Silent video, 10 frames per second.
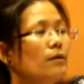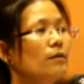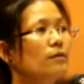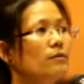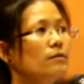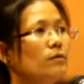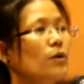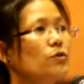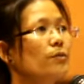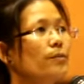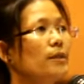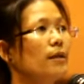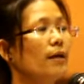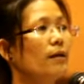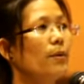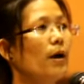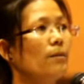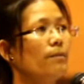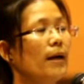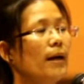and
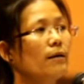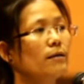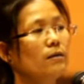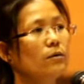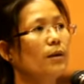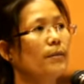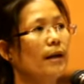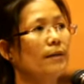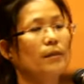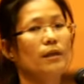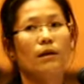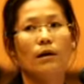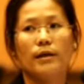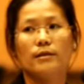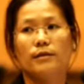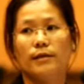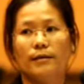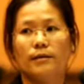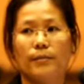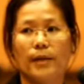the workers also
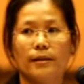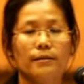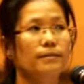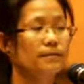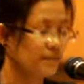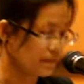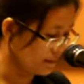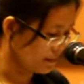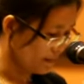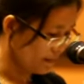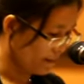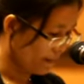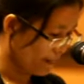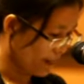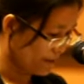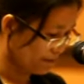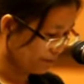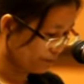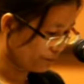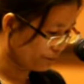have difficulty when they cannot
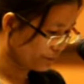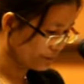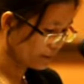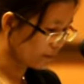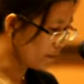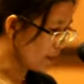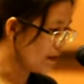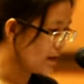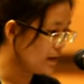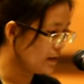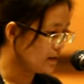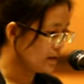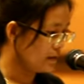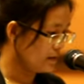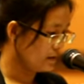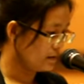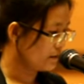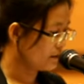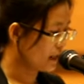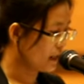renew their contract in
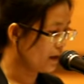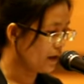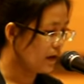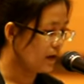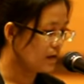demanding